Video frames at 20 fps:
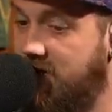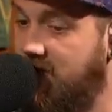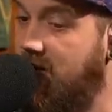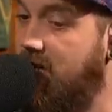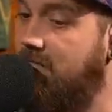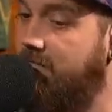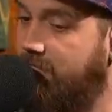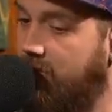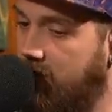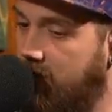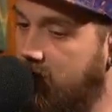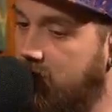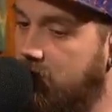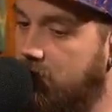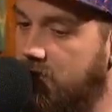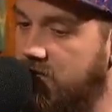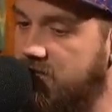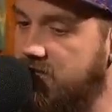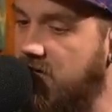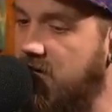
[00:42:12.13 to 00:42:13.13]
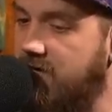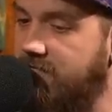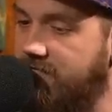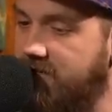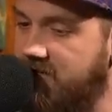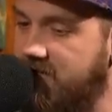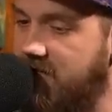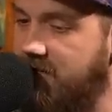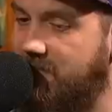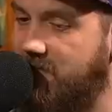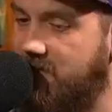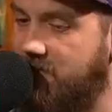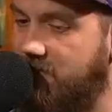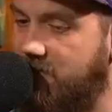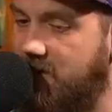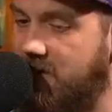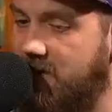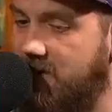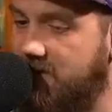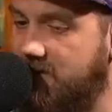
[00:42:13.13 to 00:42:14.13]
Denver, which 8 for
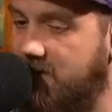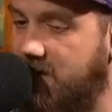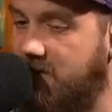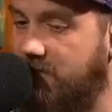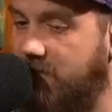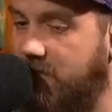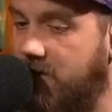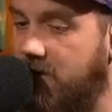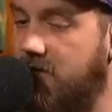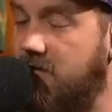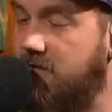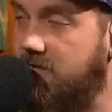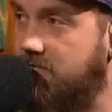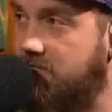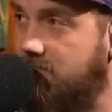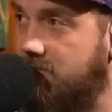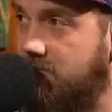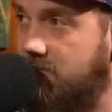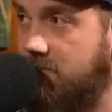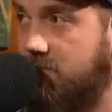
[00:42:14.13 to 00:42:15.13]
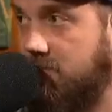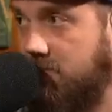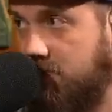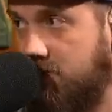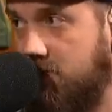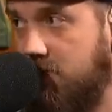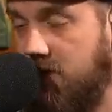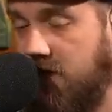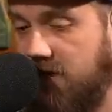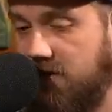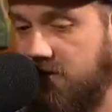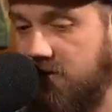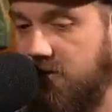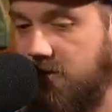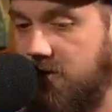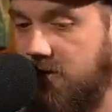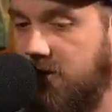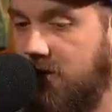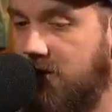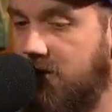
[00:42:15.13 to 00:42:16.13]
73 against Denver is very good. That's
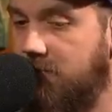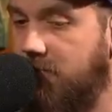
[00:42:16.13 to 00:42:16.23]
good.